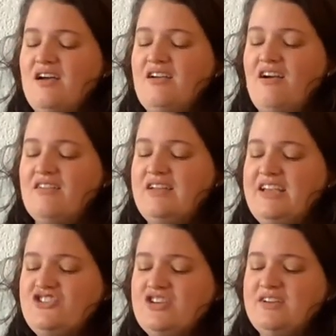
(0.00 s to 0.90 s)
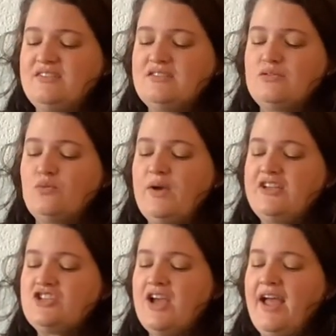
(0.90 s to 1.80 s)
Carnations,
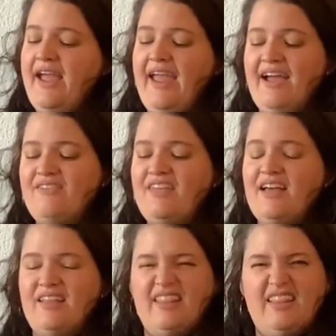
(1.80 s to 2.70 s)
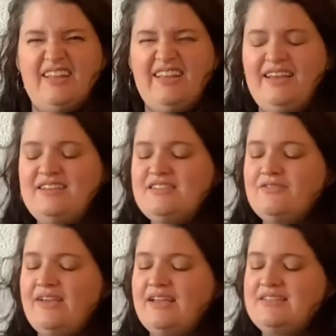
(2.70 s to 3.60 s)
which have that hint of
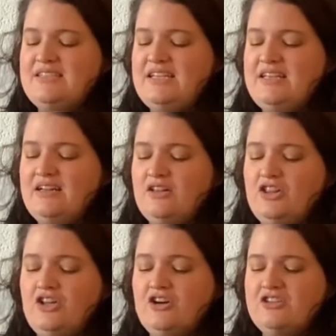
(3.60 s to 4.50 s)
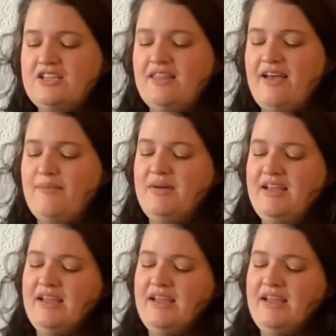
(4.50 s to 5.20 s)
antique look to them,